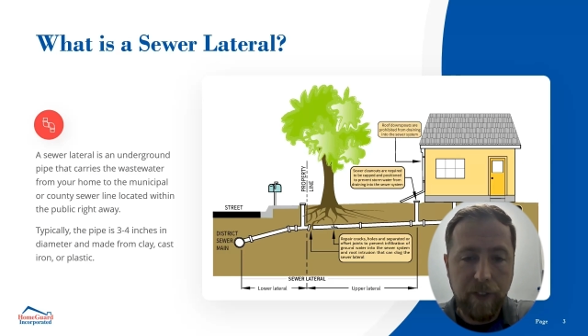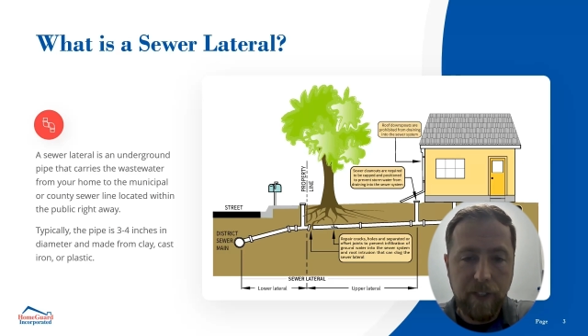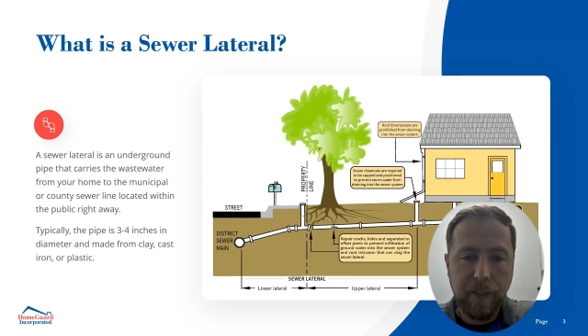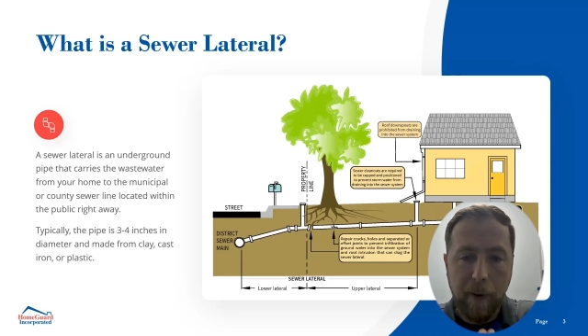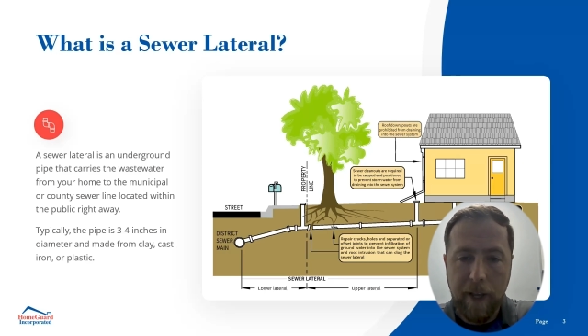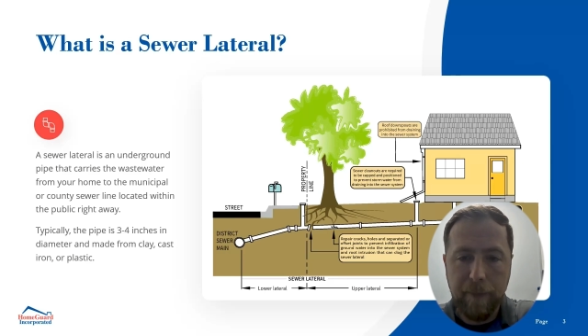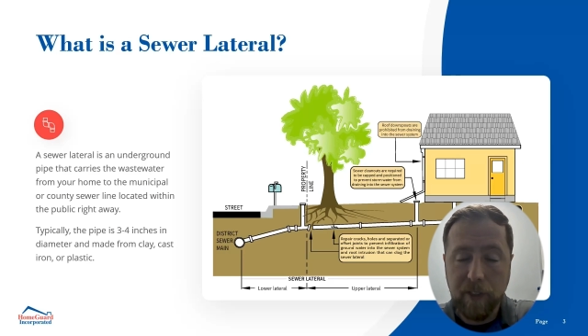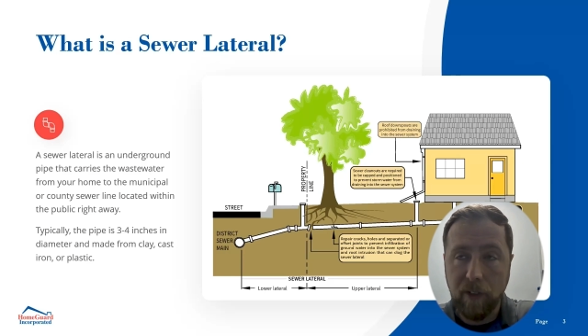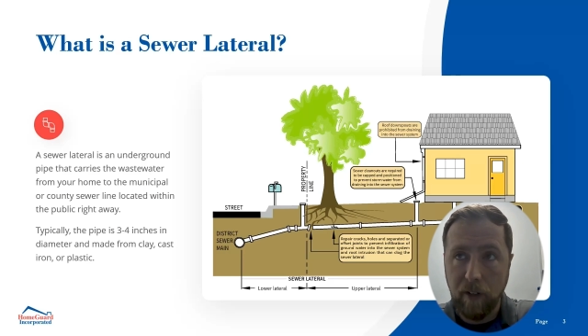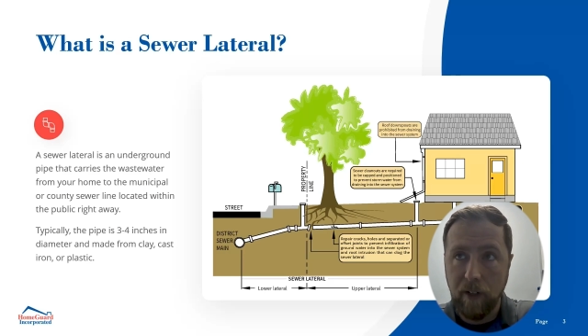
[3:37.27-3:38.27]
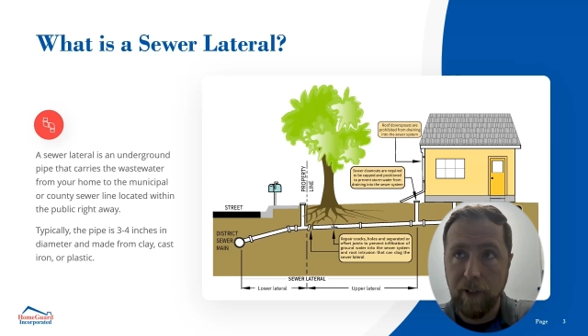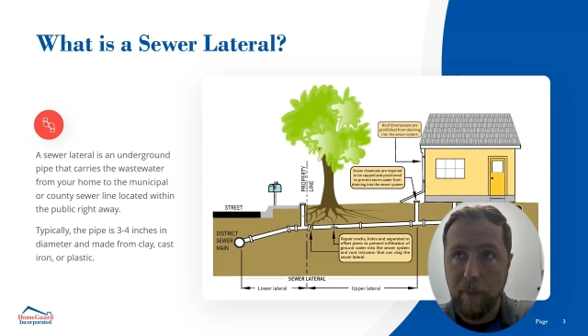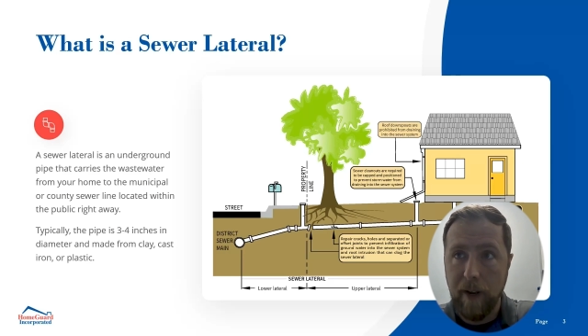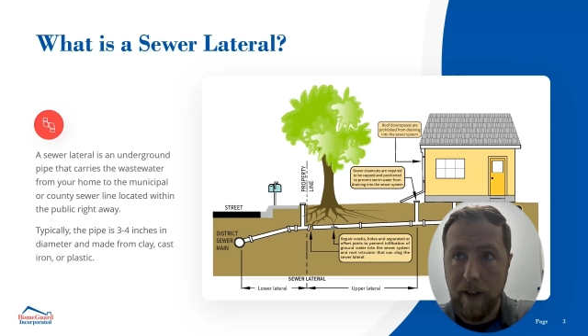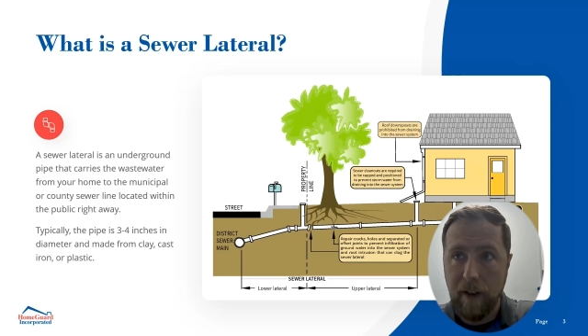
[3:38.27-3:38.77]
does this pipe start
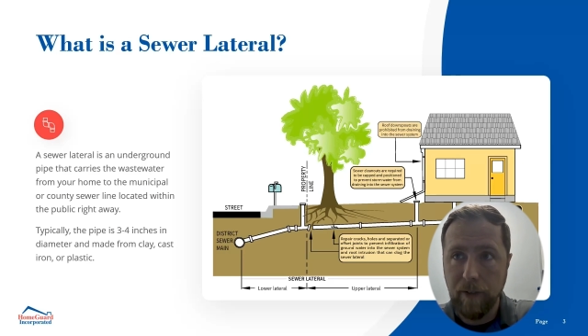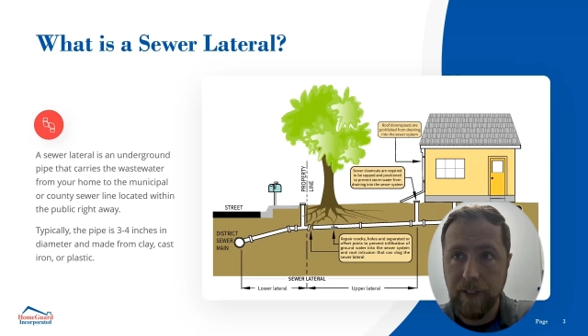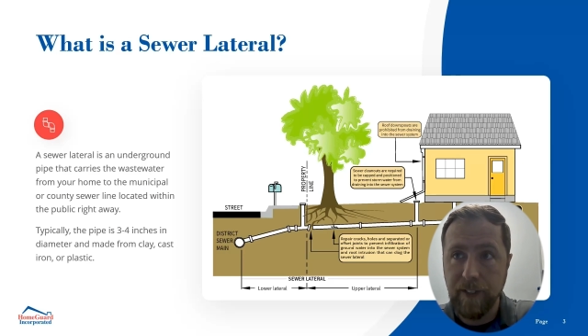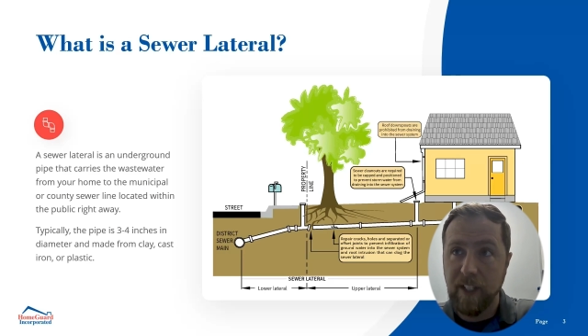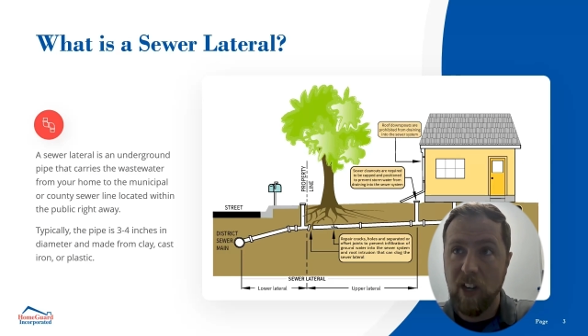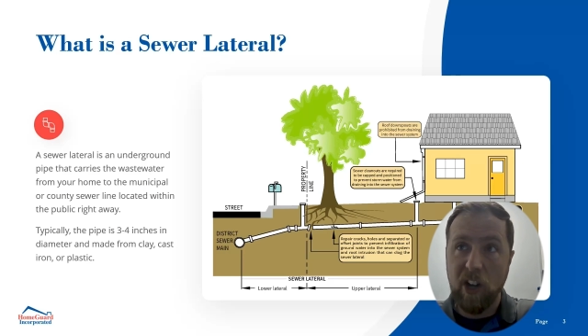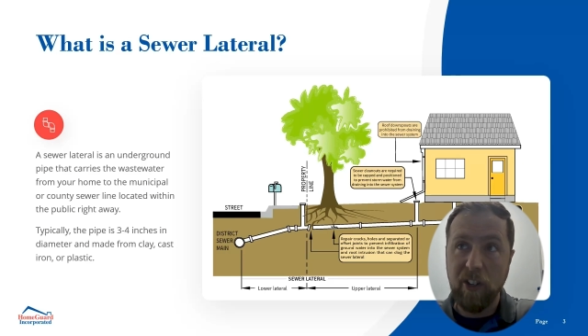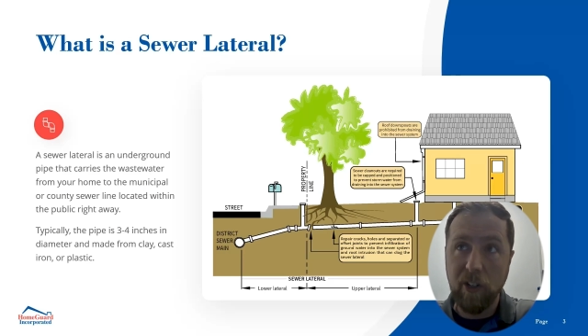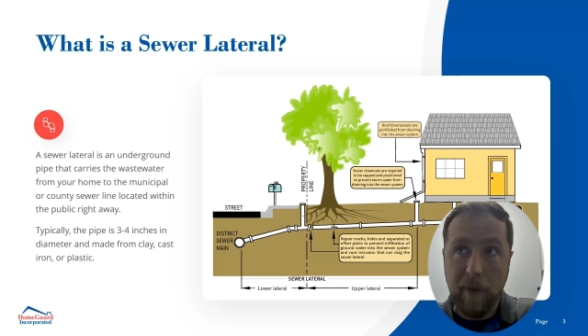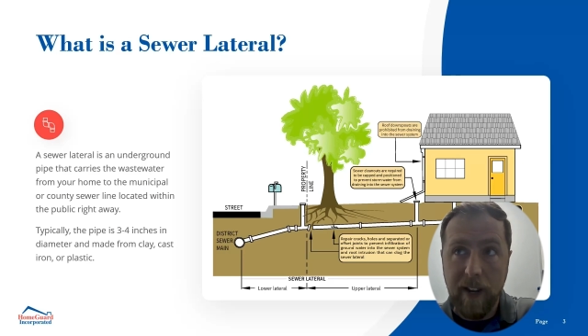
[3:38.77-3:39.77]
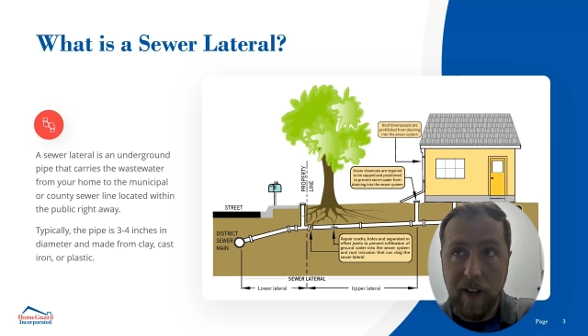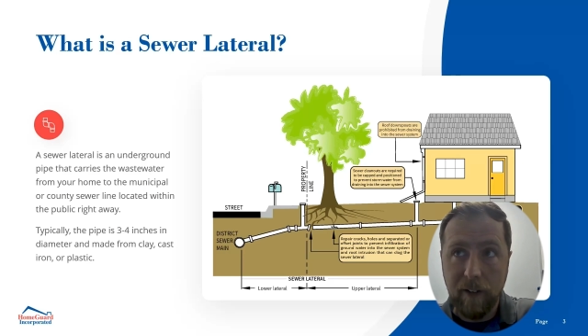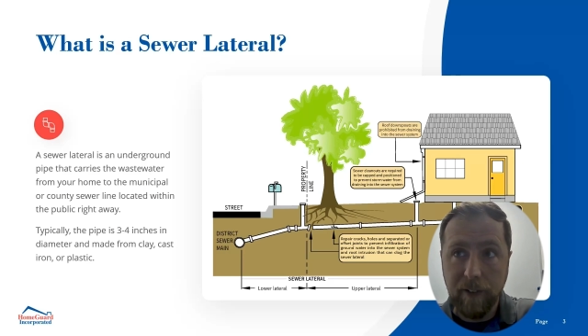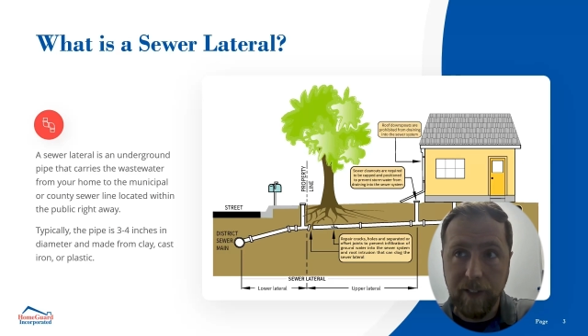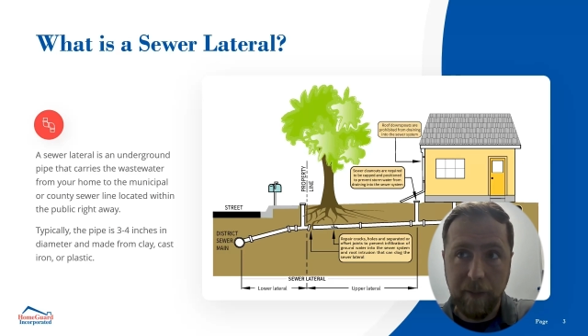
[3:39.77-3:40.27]
under my house? Is it under my
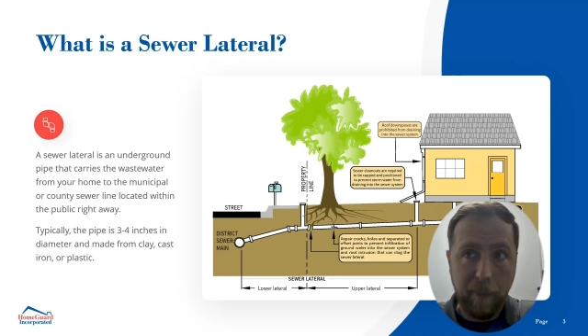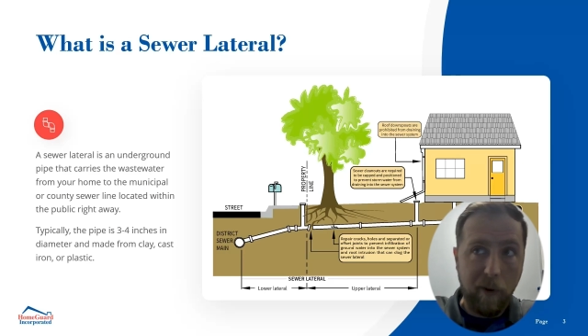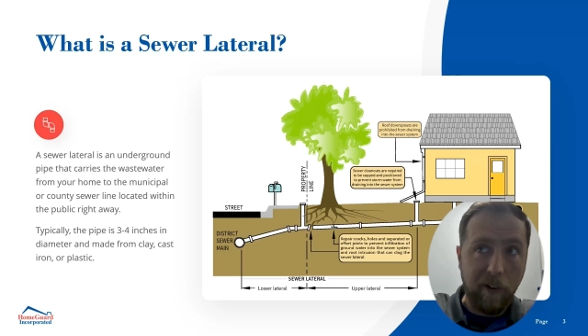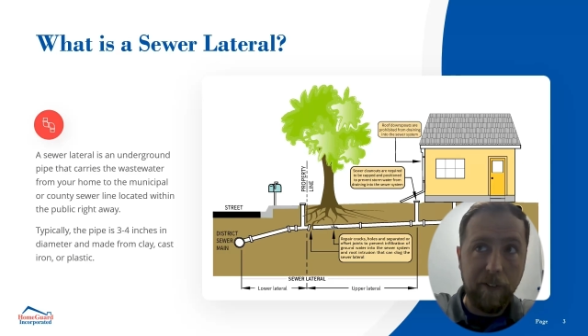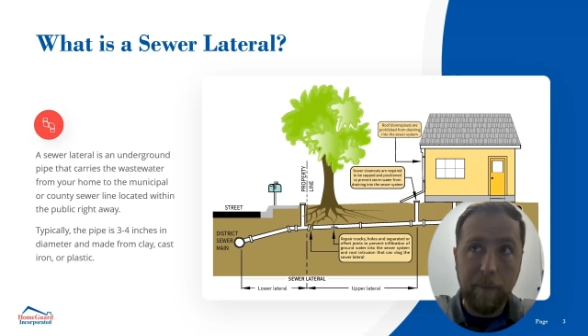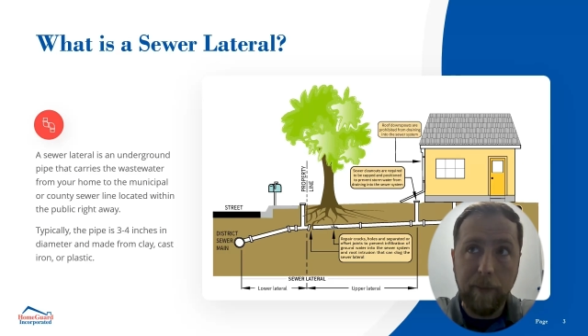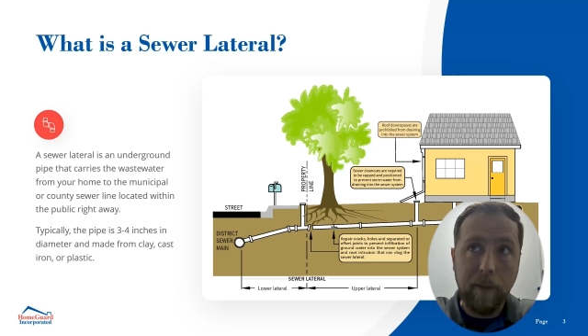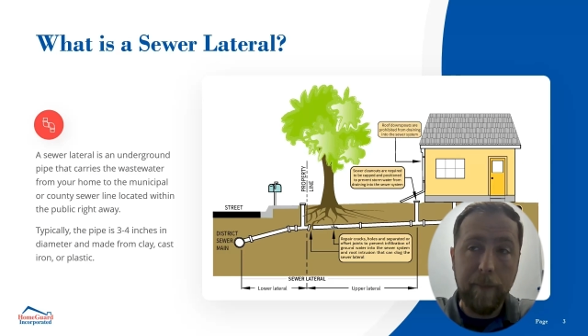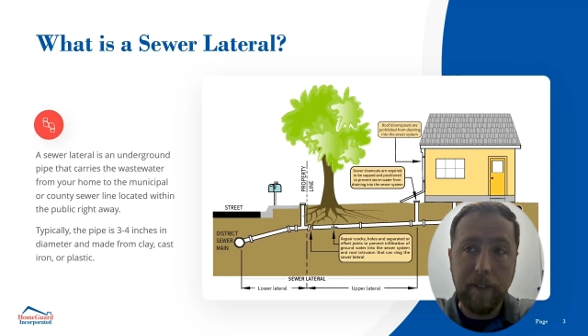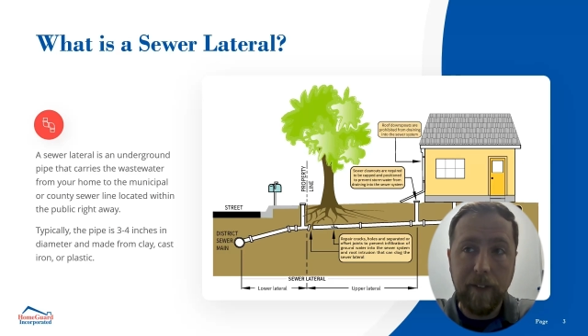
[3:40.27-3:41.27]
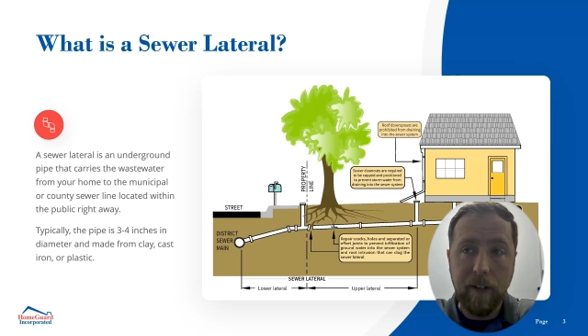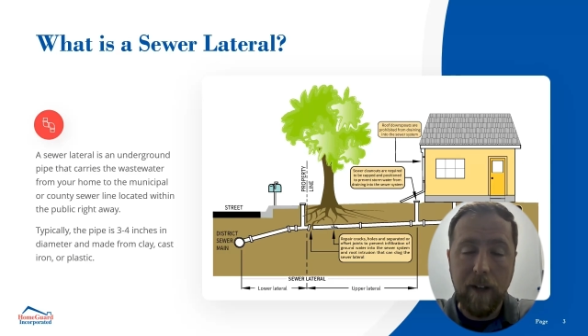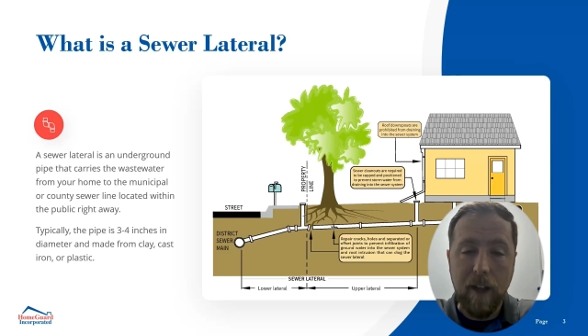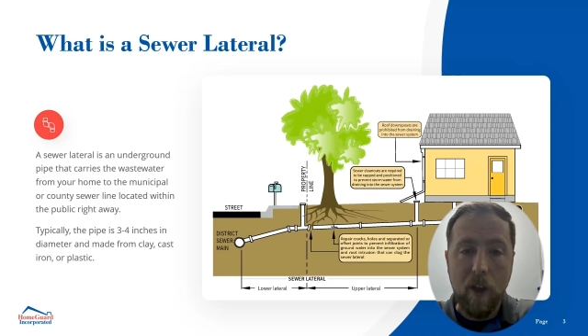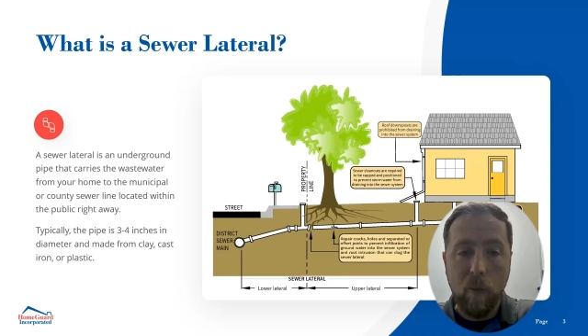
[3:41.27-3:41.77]
house? Is it part of the plumbing there?